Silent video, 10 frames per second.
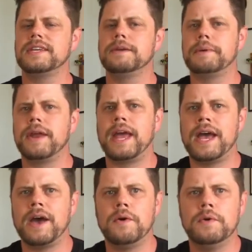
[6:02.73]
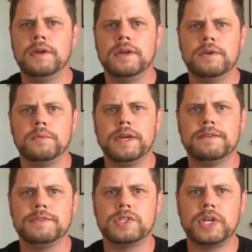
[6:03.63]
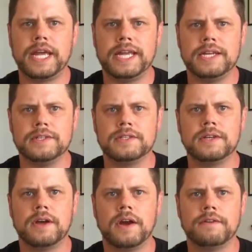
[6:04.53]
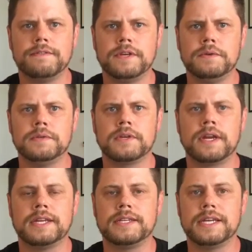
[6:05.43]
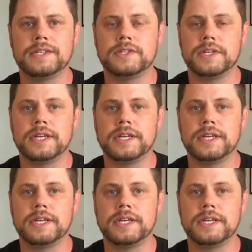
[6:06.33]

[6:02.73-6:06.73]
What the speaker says: about how we have changed our views on addiction,